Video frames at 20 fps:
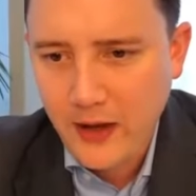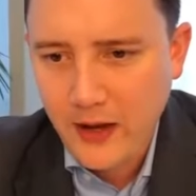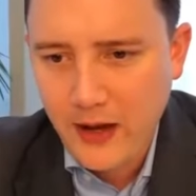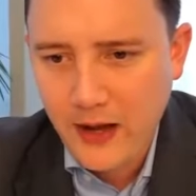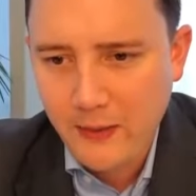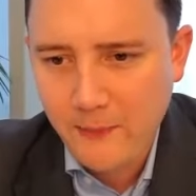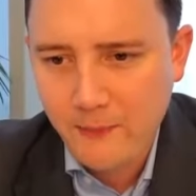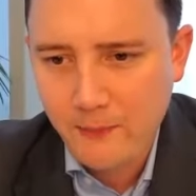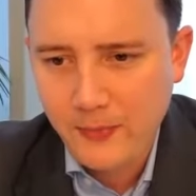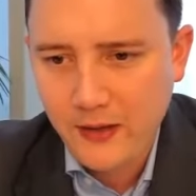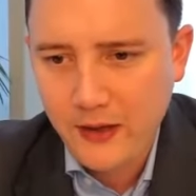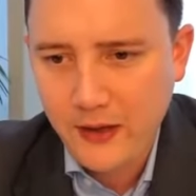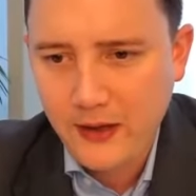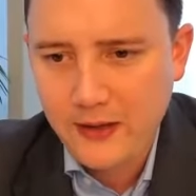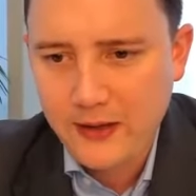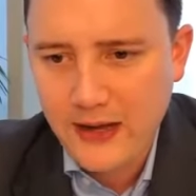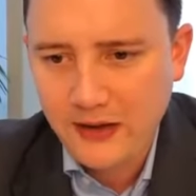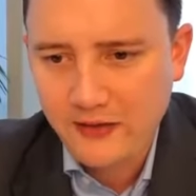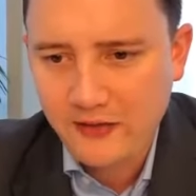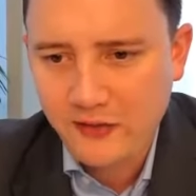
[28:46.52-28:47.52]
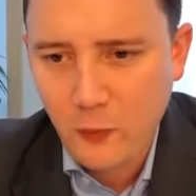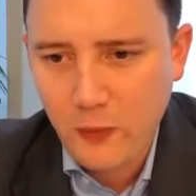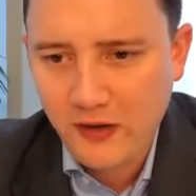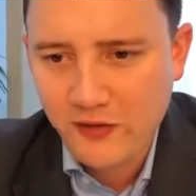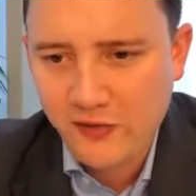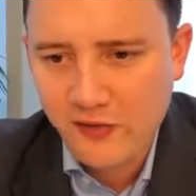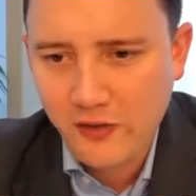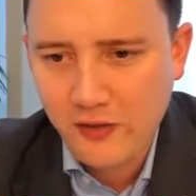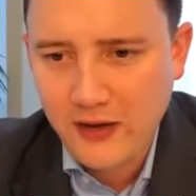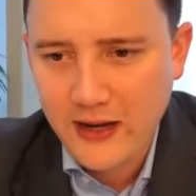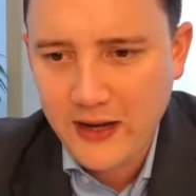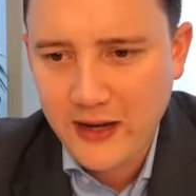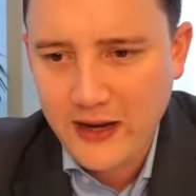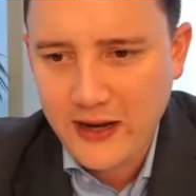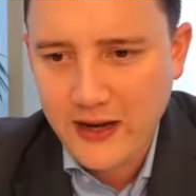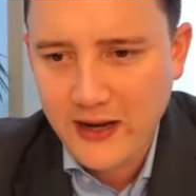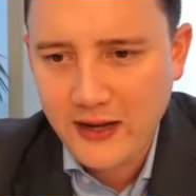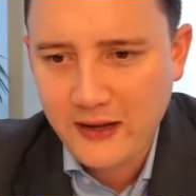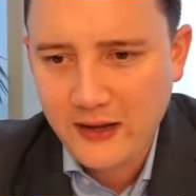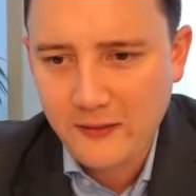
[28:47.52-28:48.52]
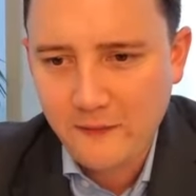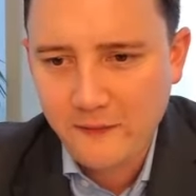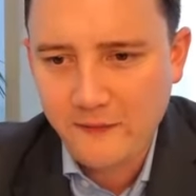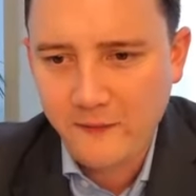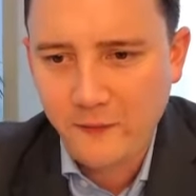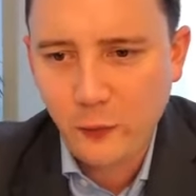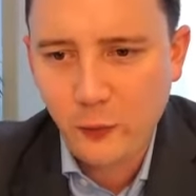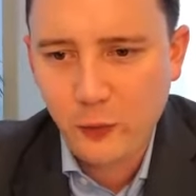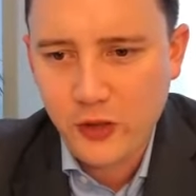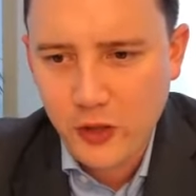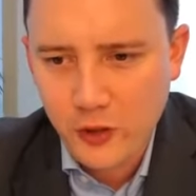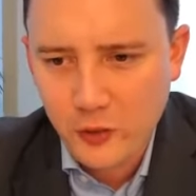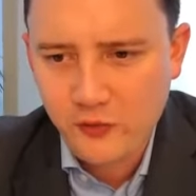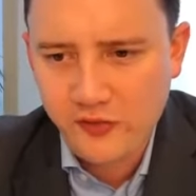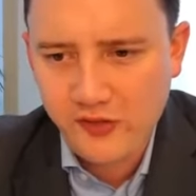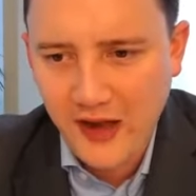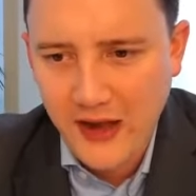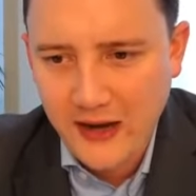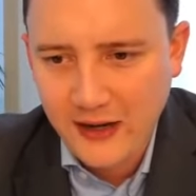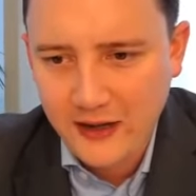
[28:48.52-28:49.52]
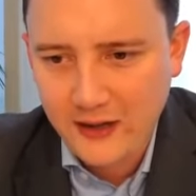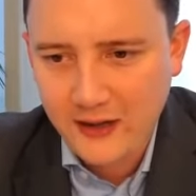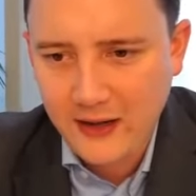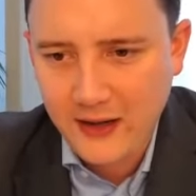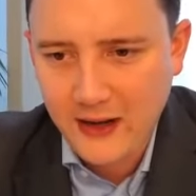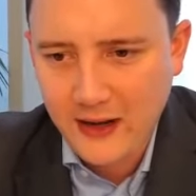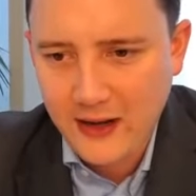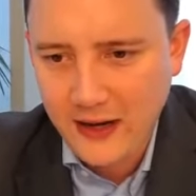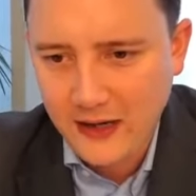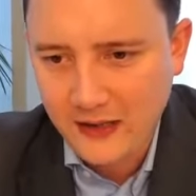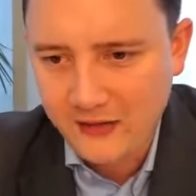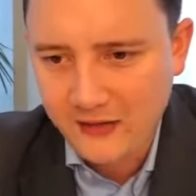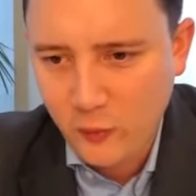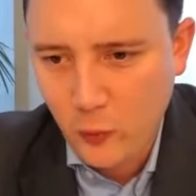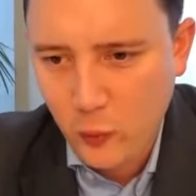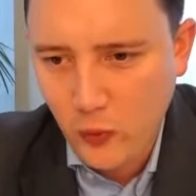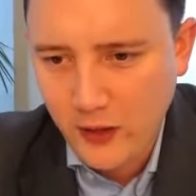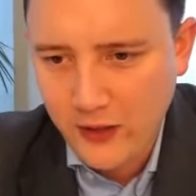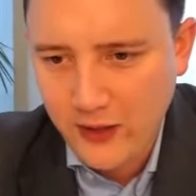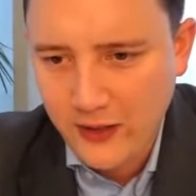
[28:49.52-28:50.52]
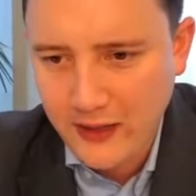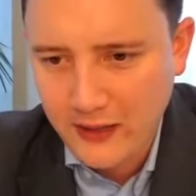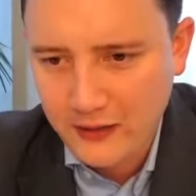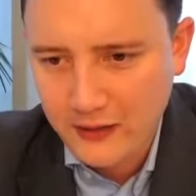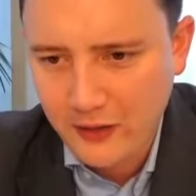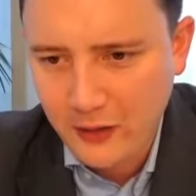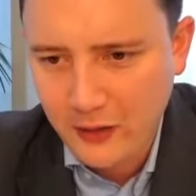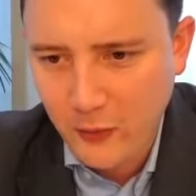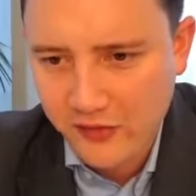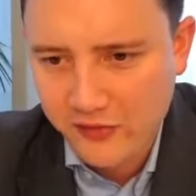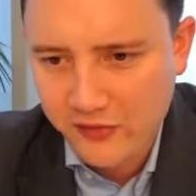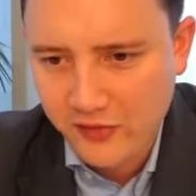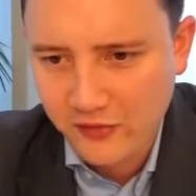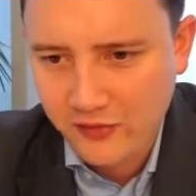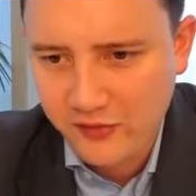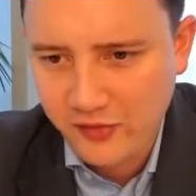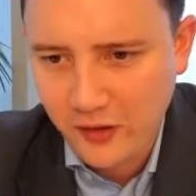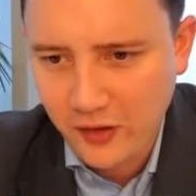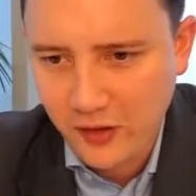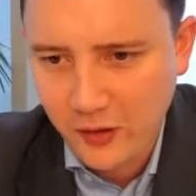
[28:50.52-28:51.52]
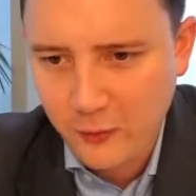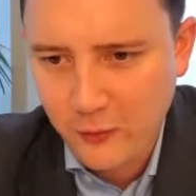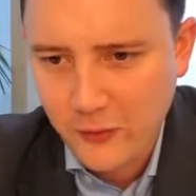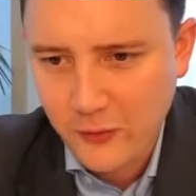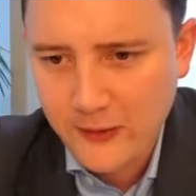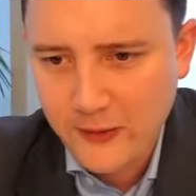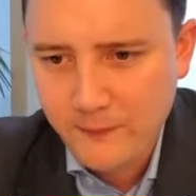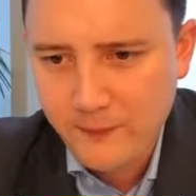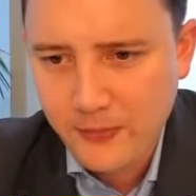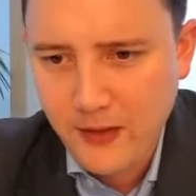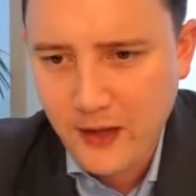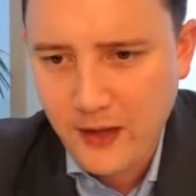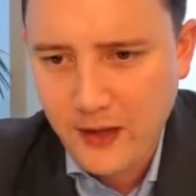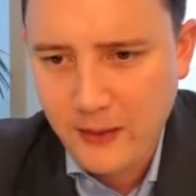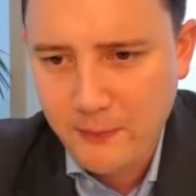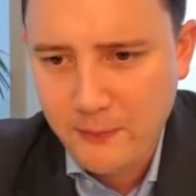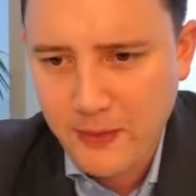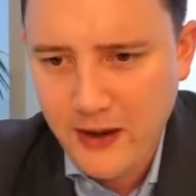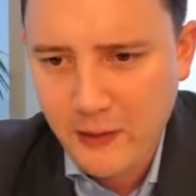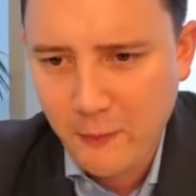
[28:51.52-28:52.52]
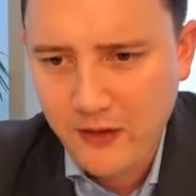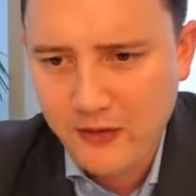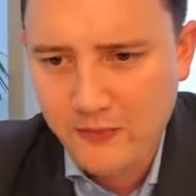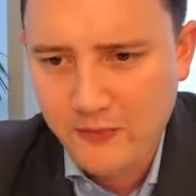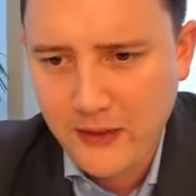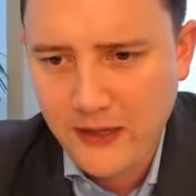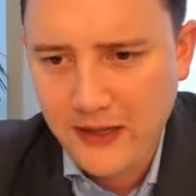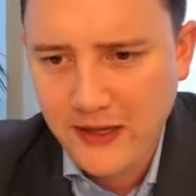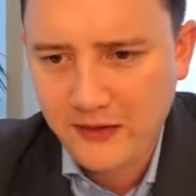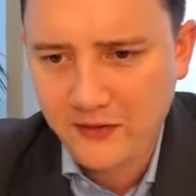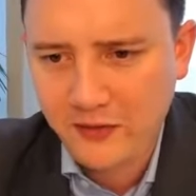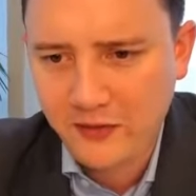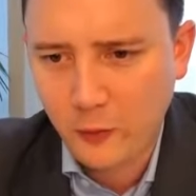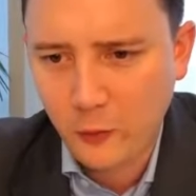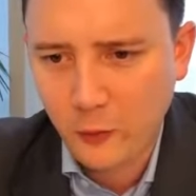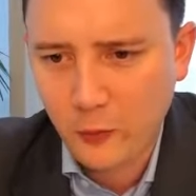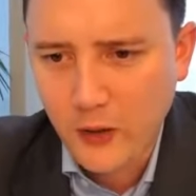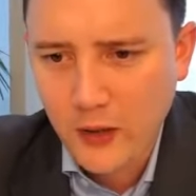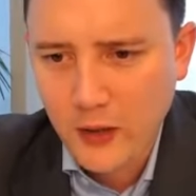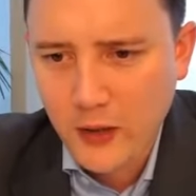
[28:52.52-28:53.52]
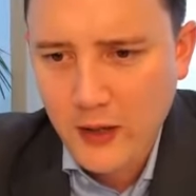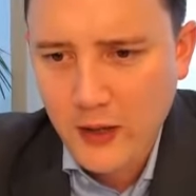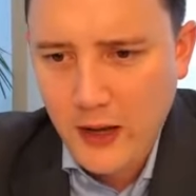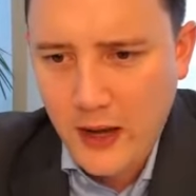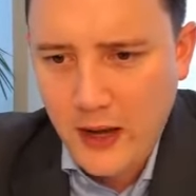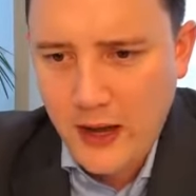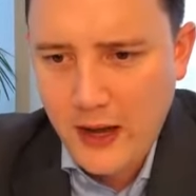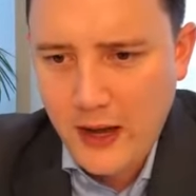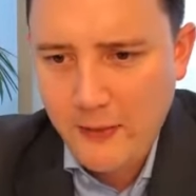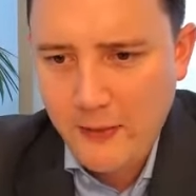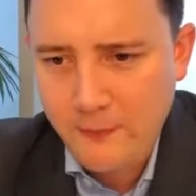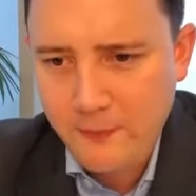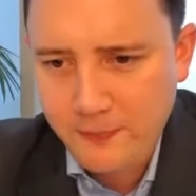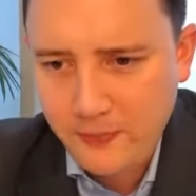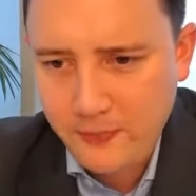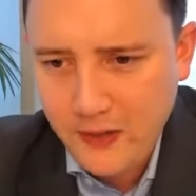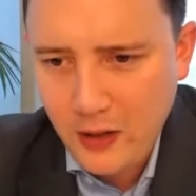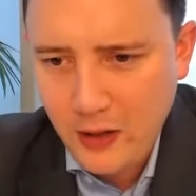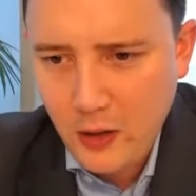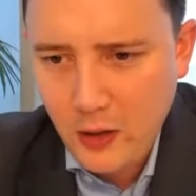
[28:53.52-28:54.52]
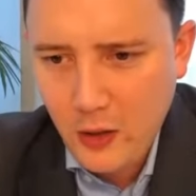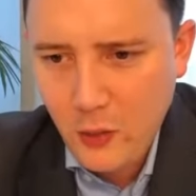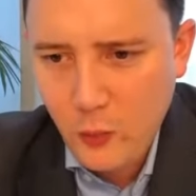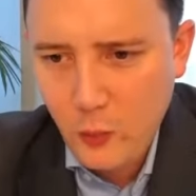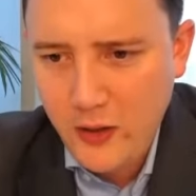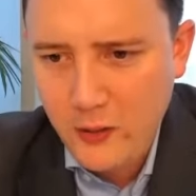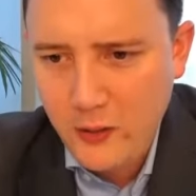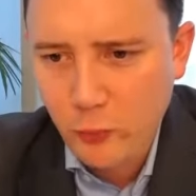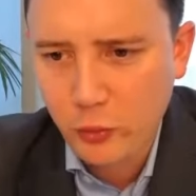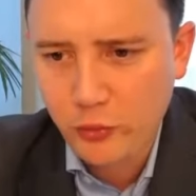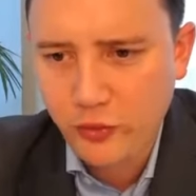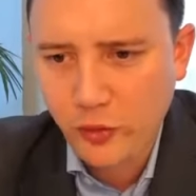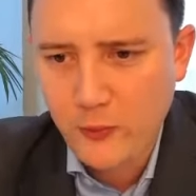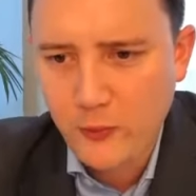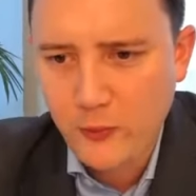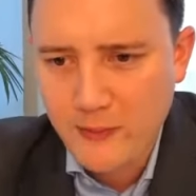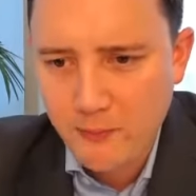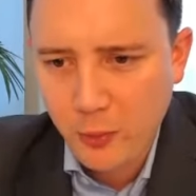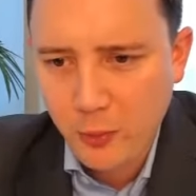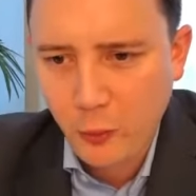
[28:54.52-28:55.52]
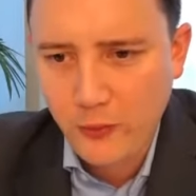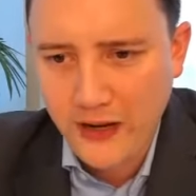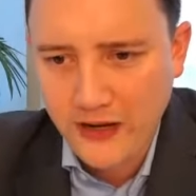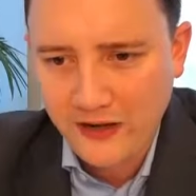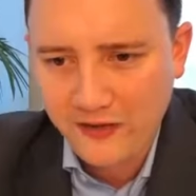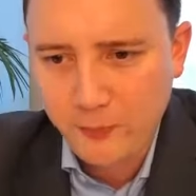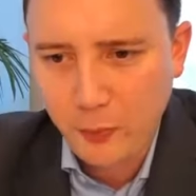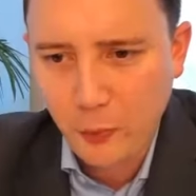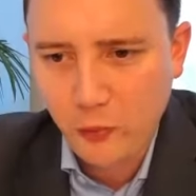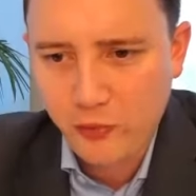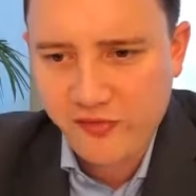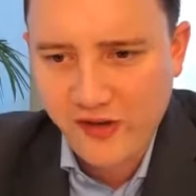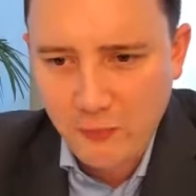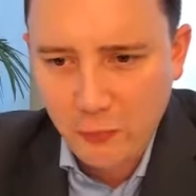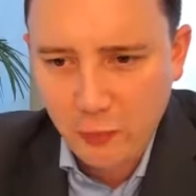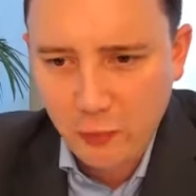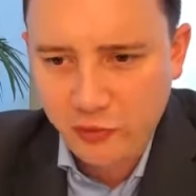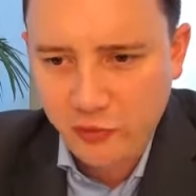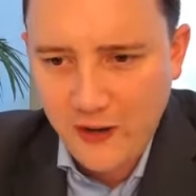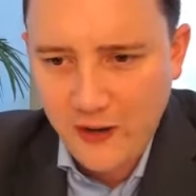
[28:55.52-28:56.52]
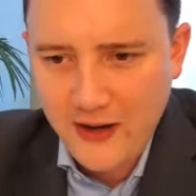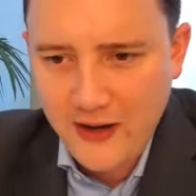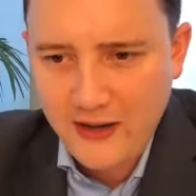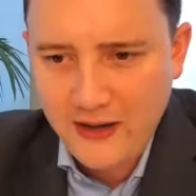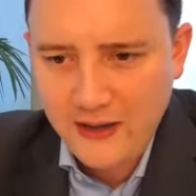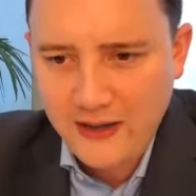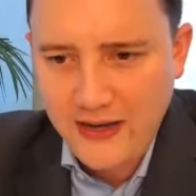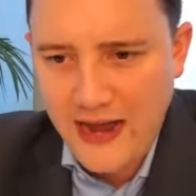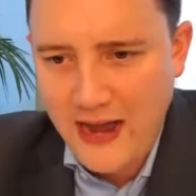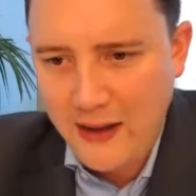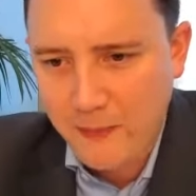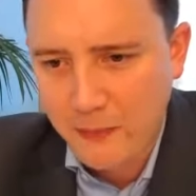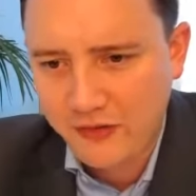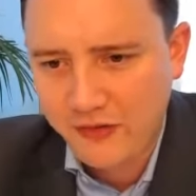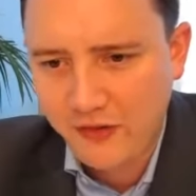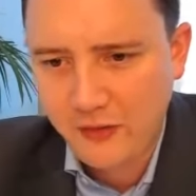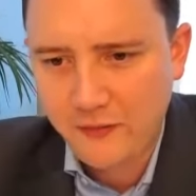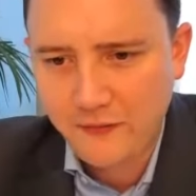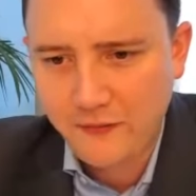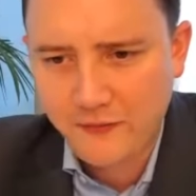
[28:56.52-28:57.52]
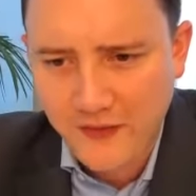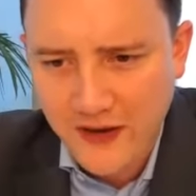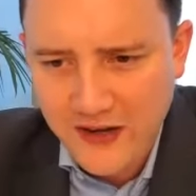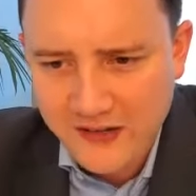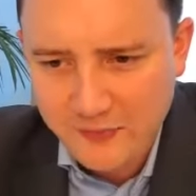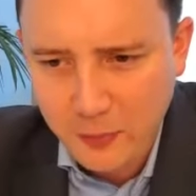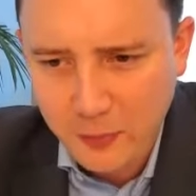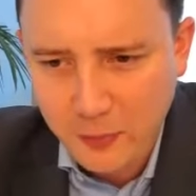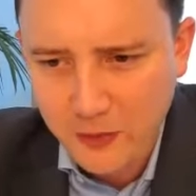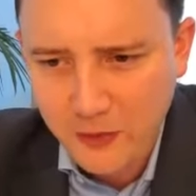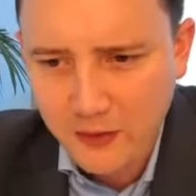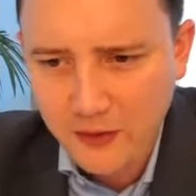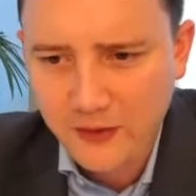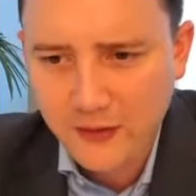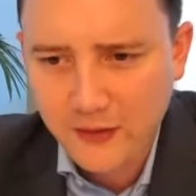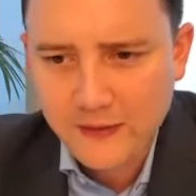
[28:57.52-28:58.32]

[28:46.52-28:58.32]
Um, next question here for you, Zach, and it's quite a lengthy question, so uh, bear with me a little. Um, we will do import, export, general trading, Amazon, Facebook.